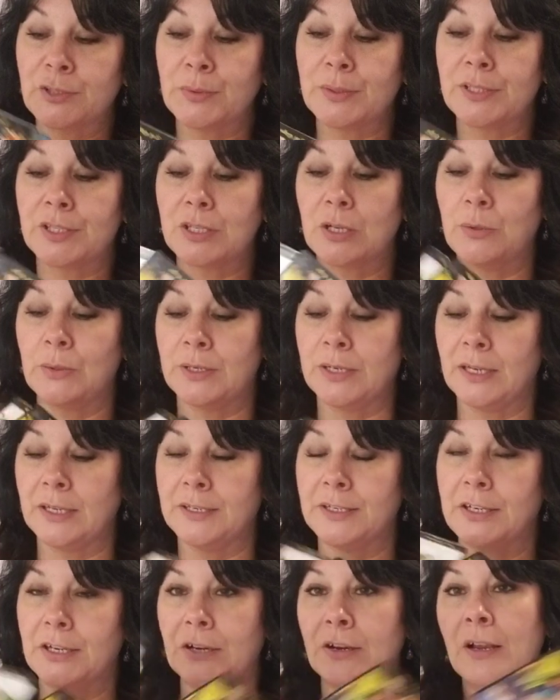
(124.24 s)
what's going
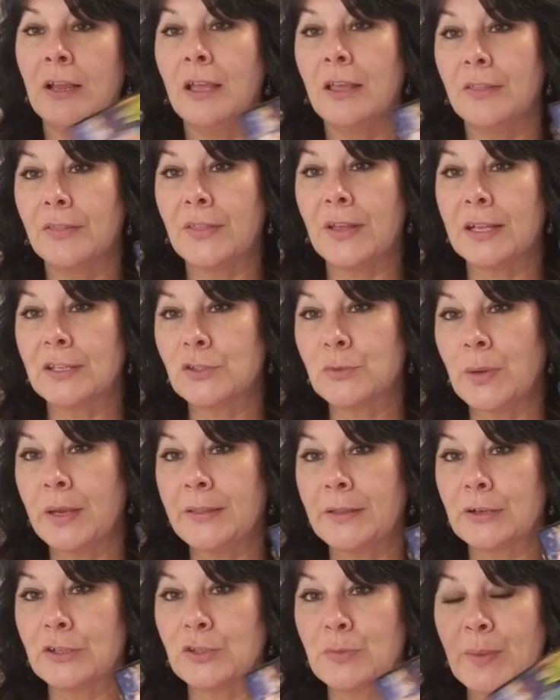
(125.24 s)
on here. That's why
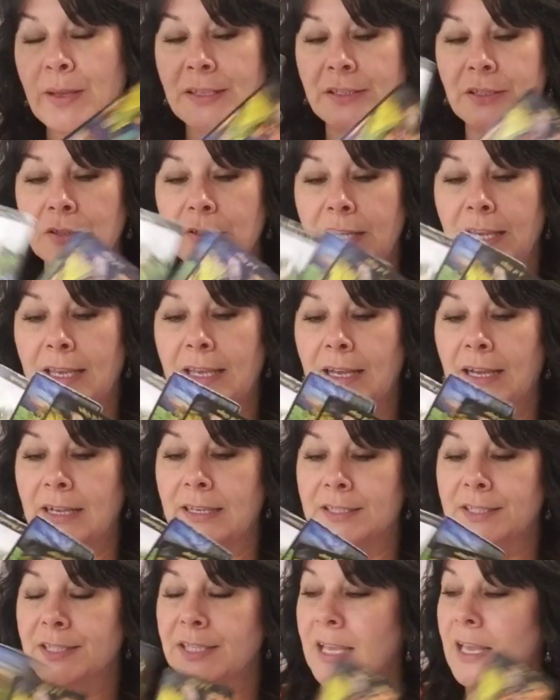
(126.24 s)
there's mental
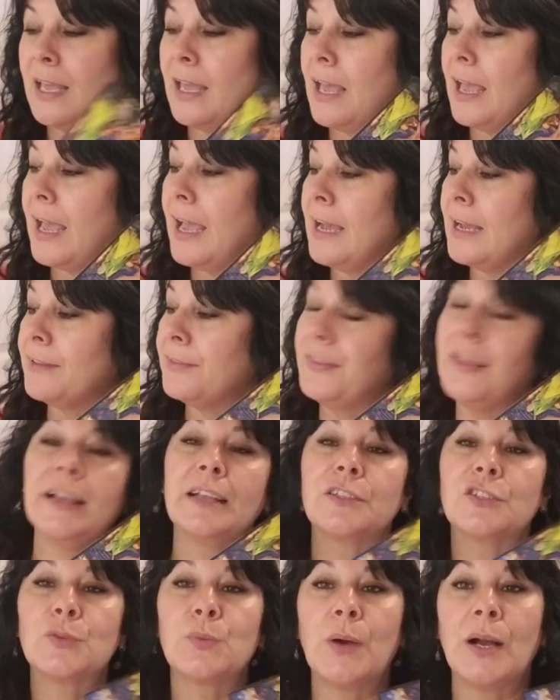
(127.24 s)
chaos and
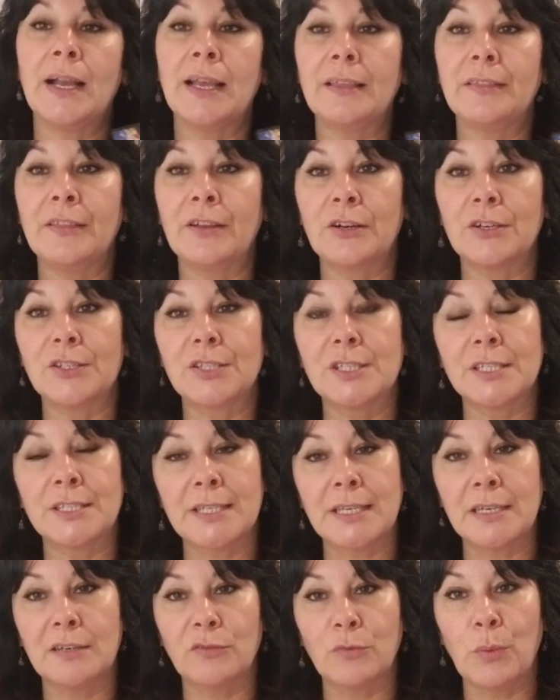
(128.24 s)
that's why there's the
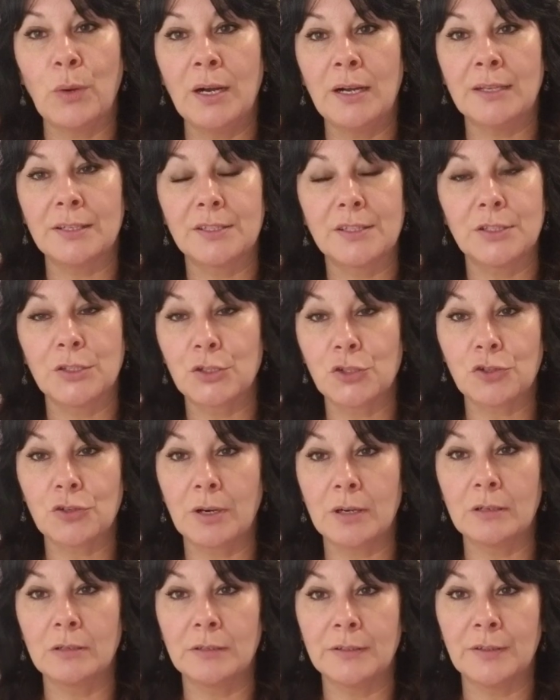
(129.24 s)
10 of wands, the
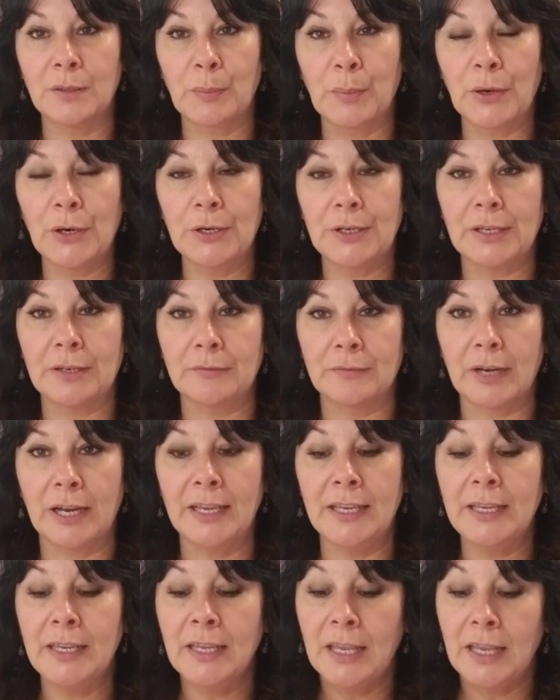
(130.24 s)
struggle and the burden,
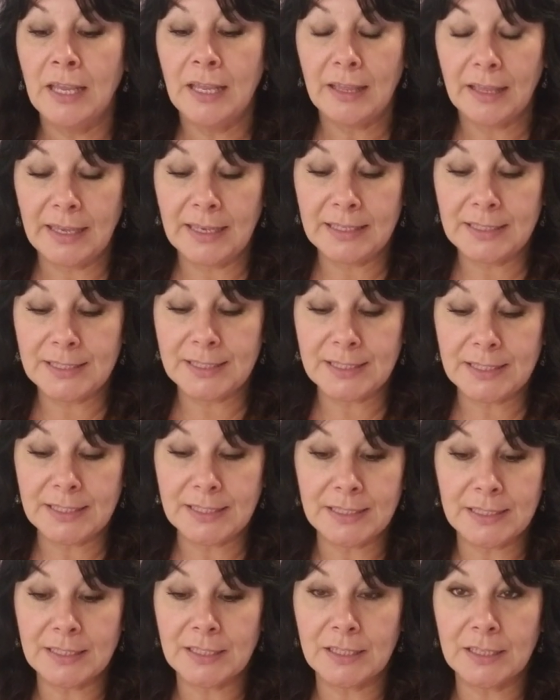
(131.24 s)
right? It's
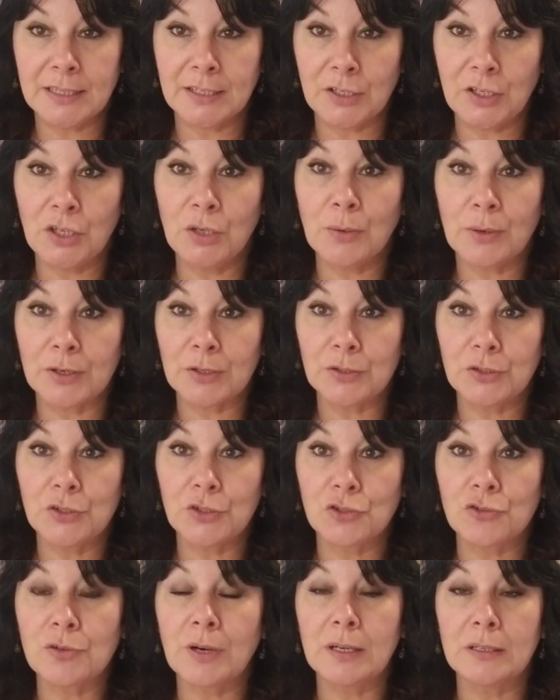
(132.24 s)
you're
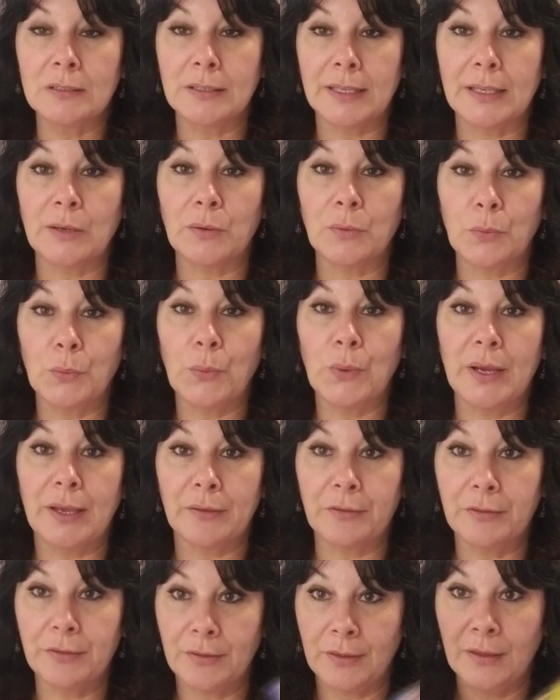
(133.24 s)
struggling
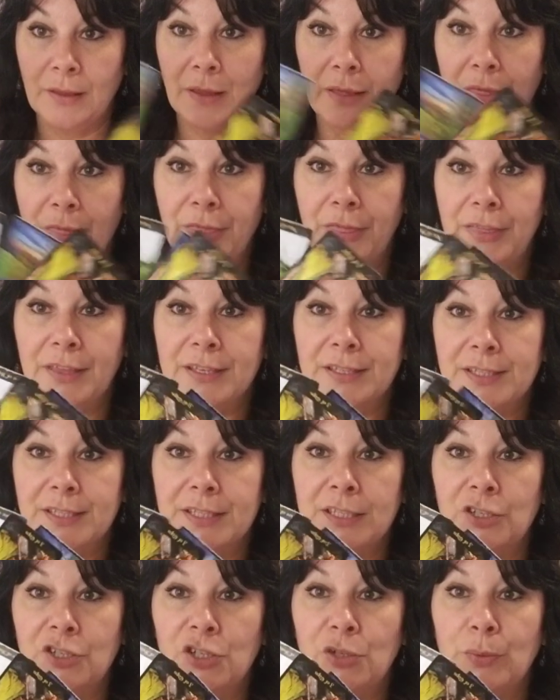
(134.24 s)
with this
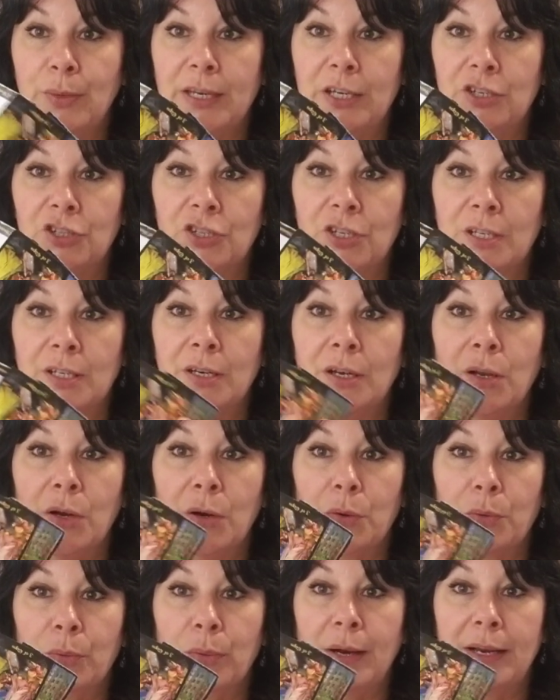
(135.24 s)
situation
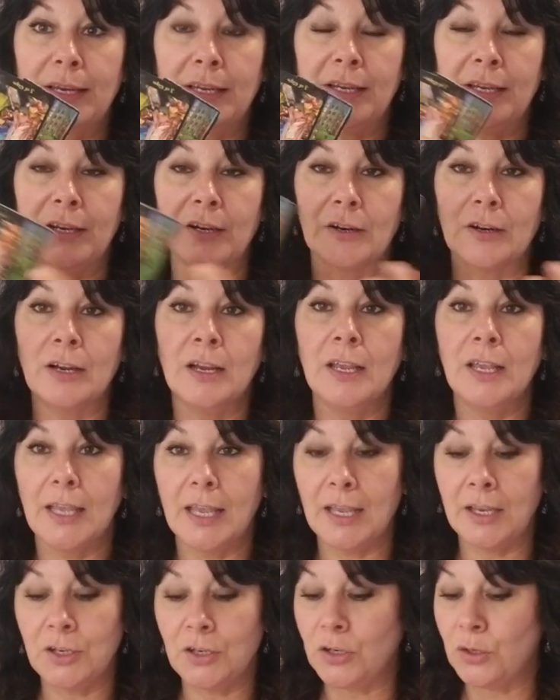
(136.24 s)
right here.
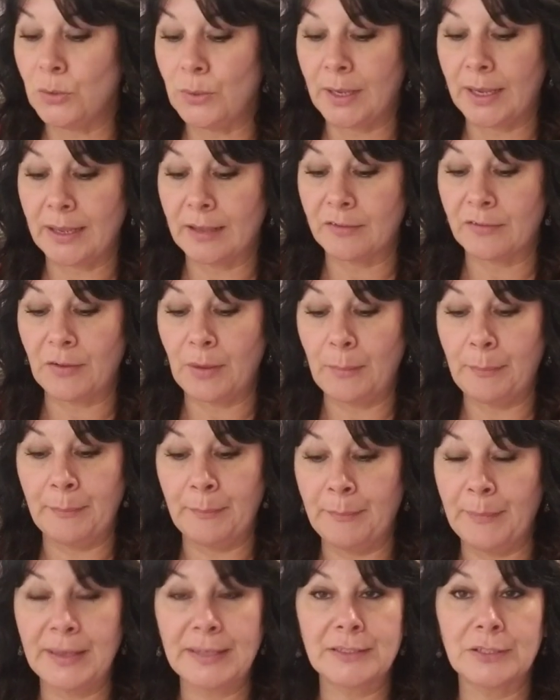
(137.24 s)
And you have
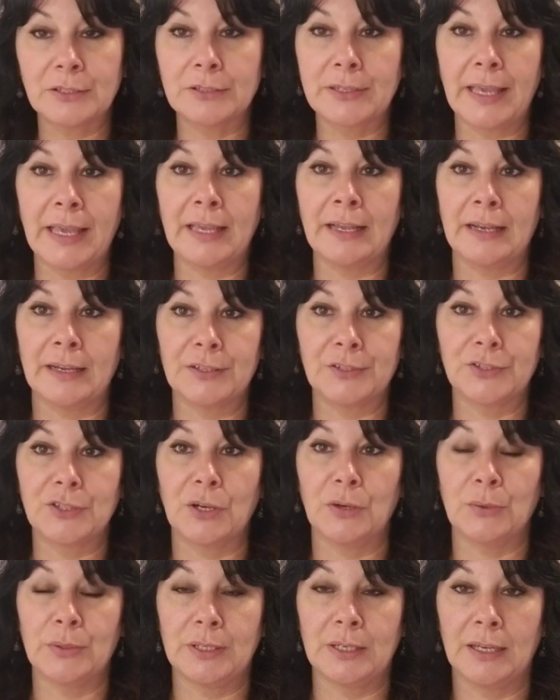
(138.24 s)
mental chaos
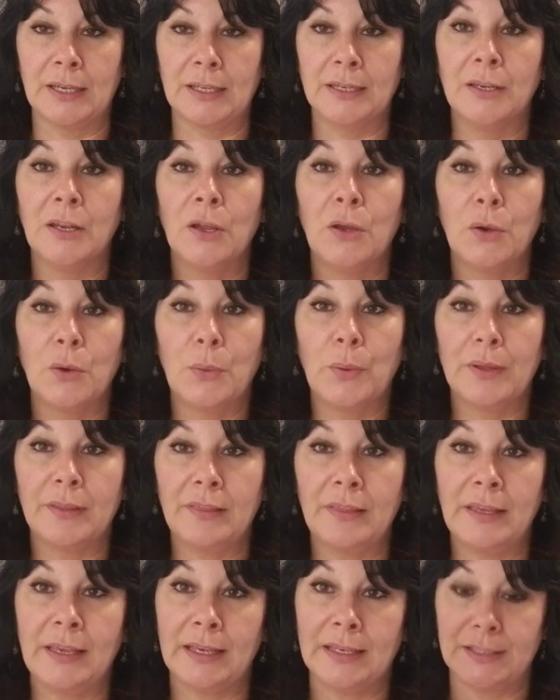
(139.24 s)
going on with
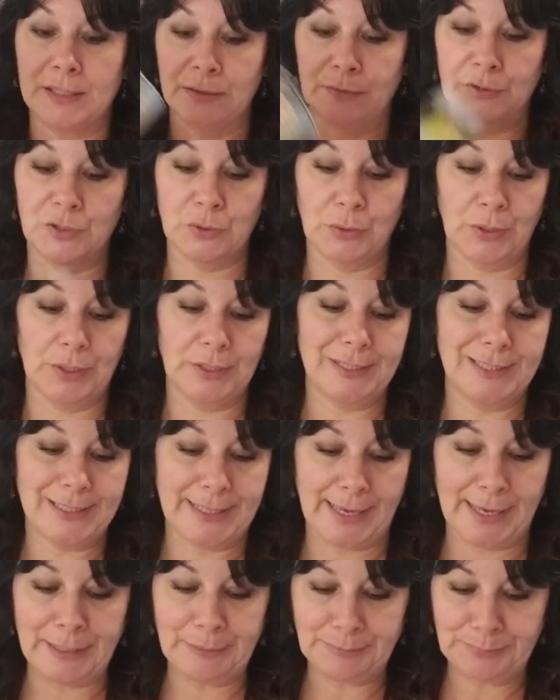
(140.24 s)
the Ace of Swords,
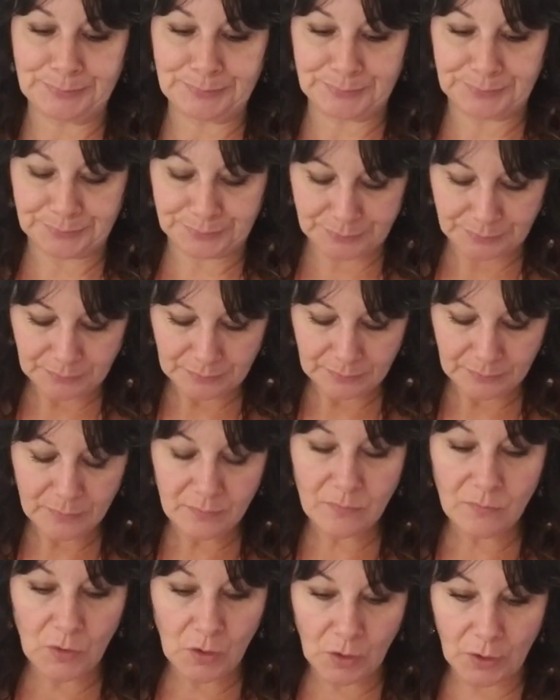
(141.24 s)
okay?
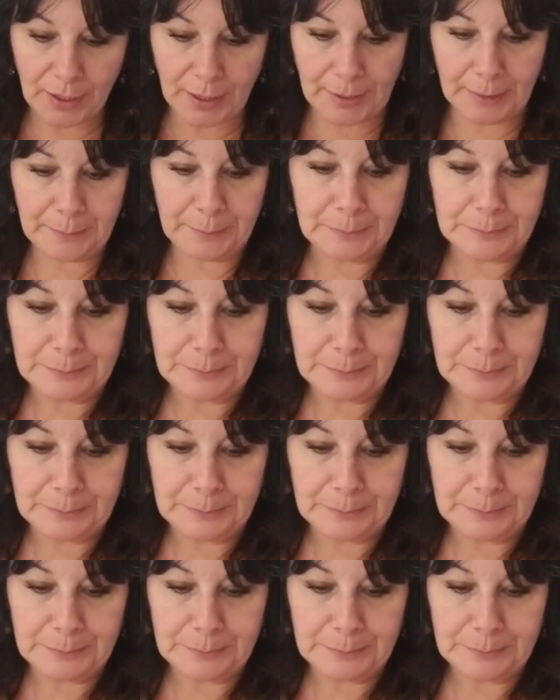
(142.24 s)
Okay.